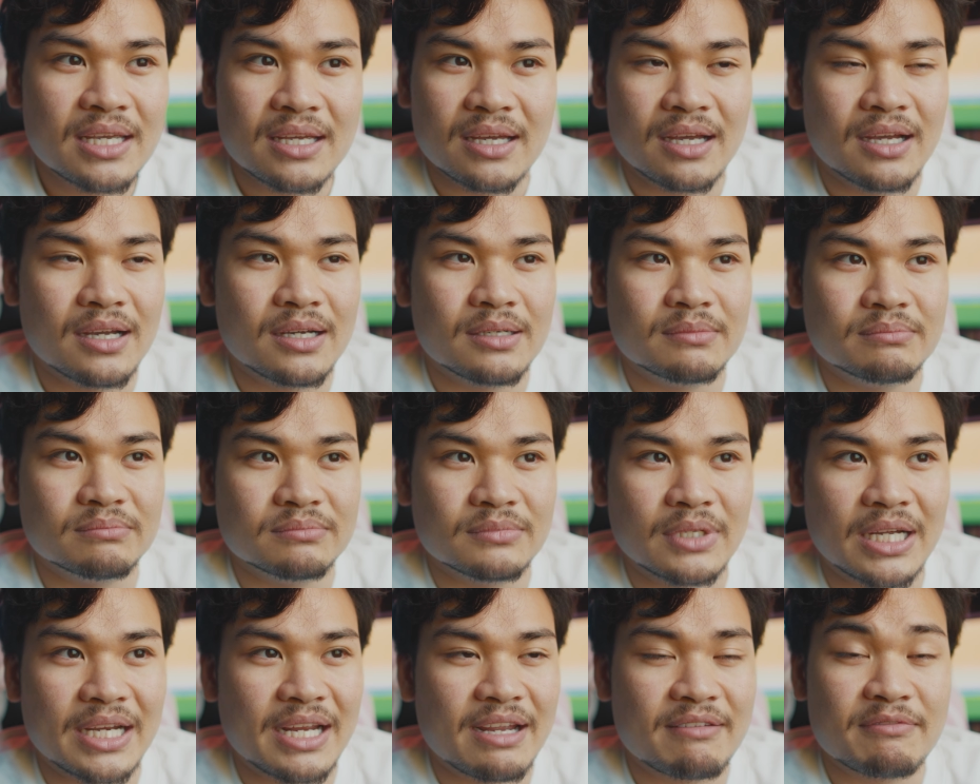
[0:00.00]

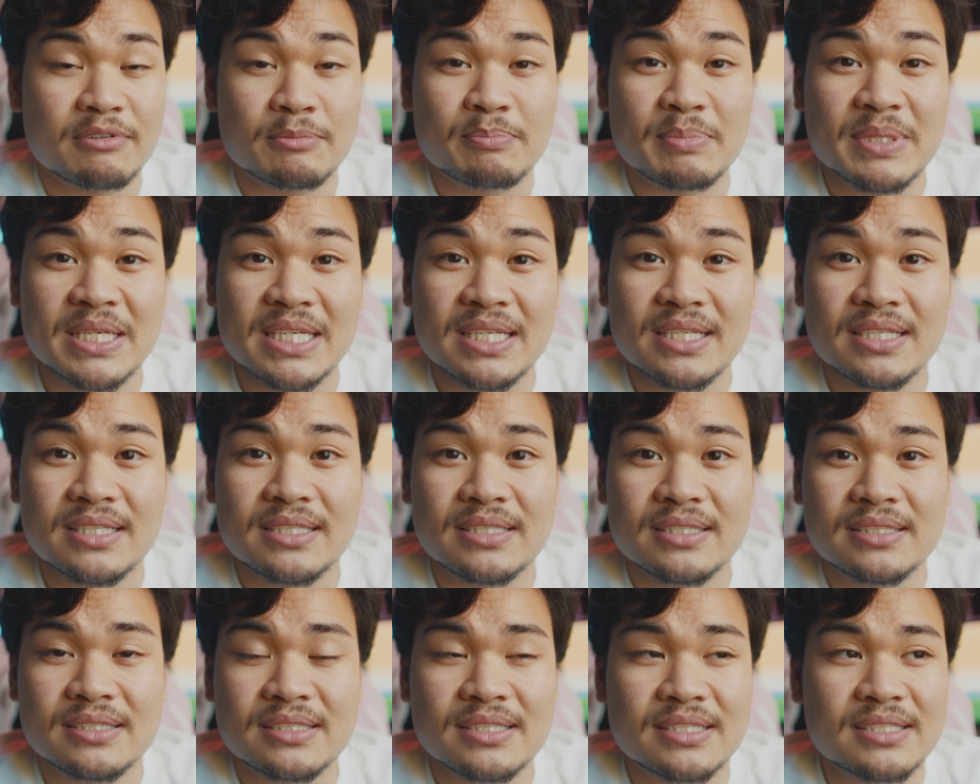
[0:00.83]
I have a
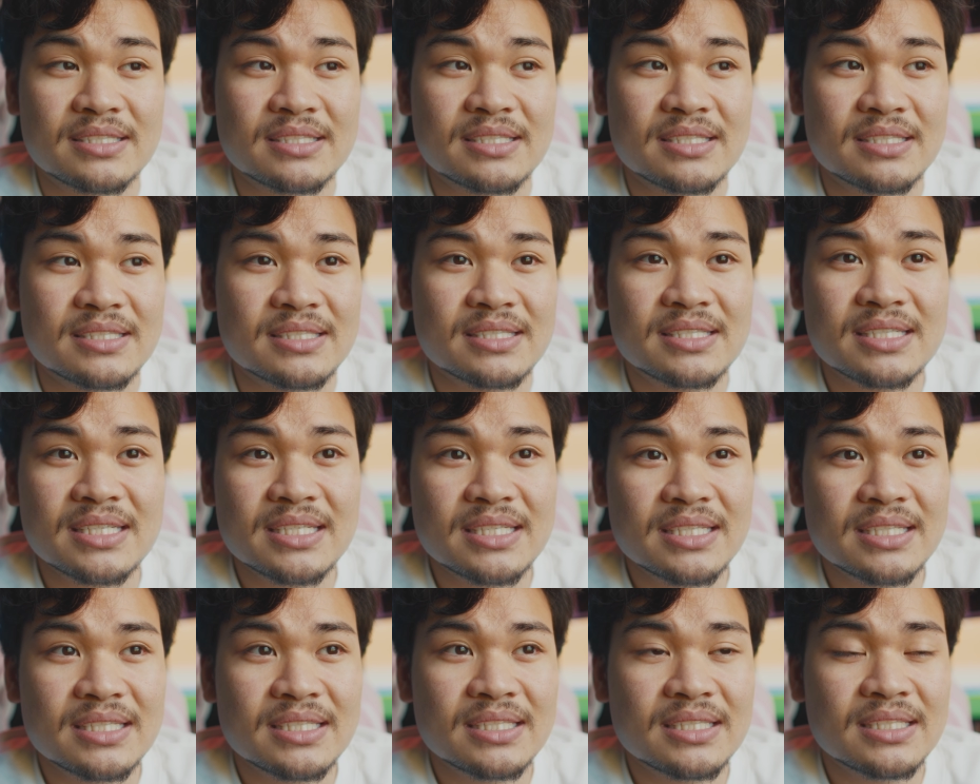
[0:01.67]

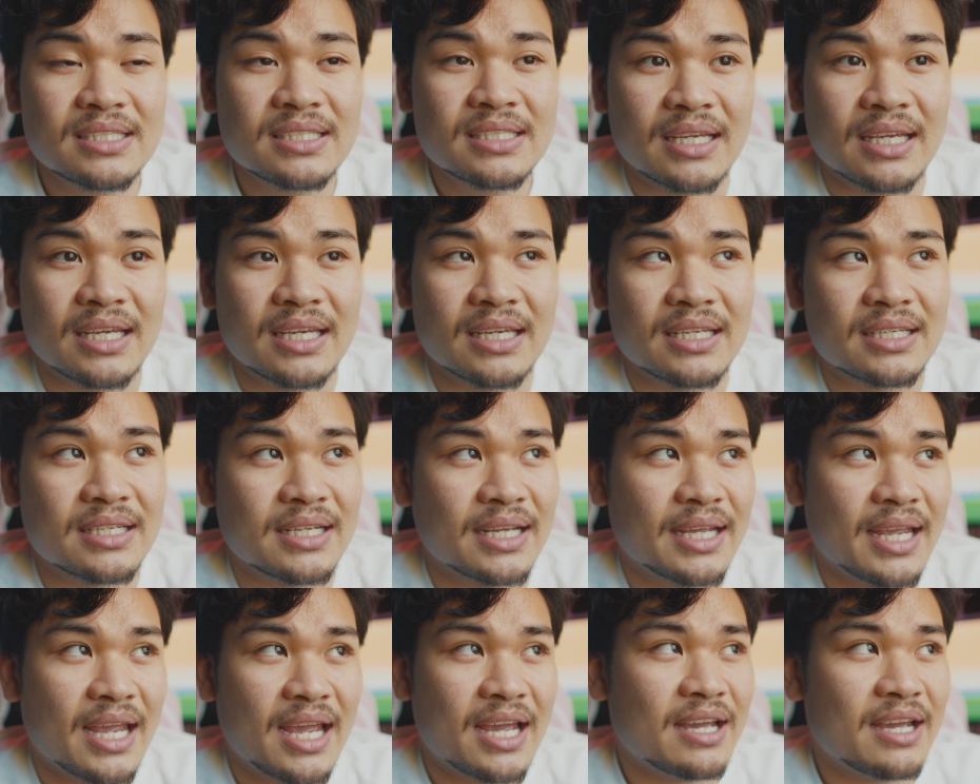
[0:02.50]
P60C and
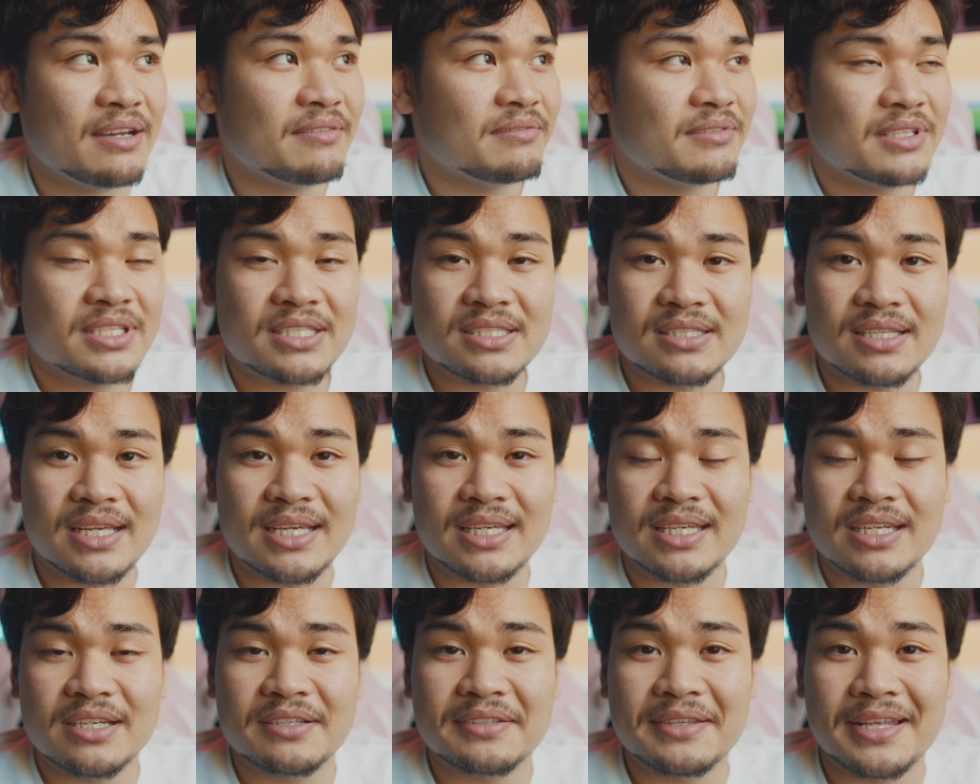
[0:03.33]
I have this
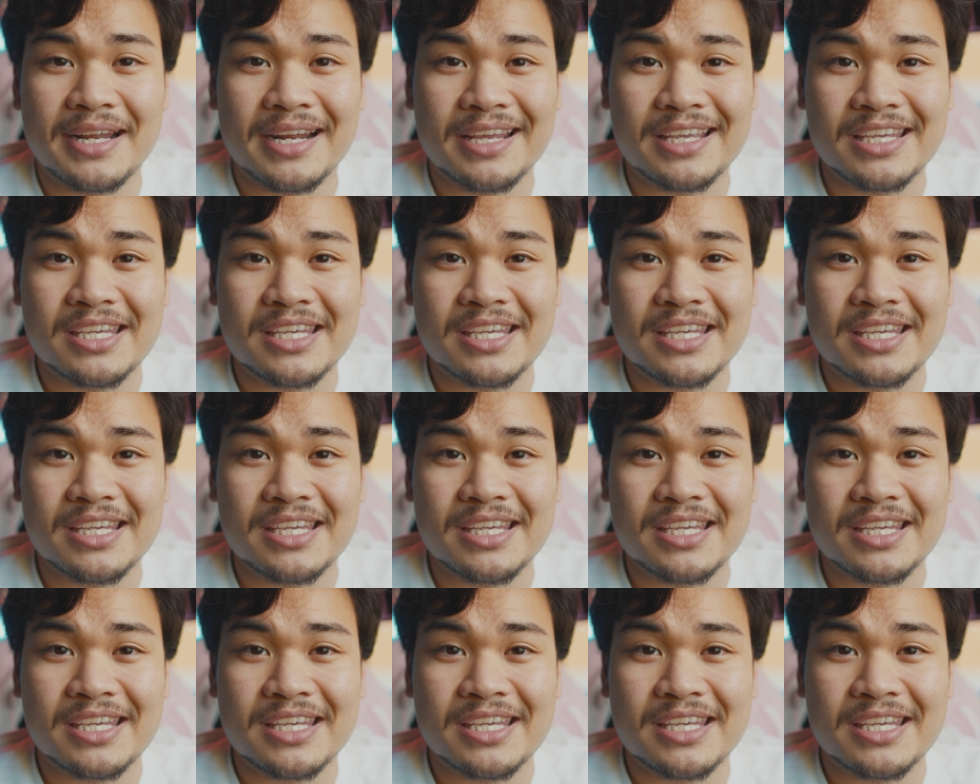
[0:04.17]
light here that I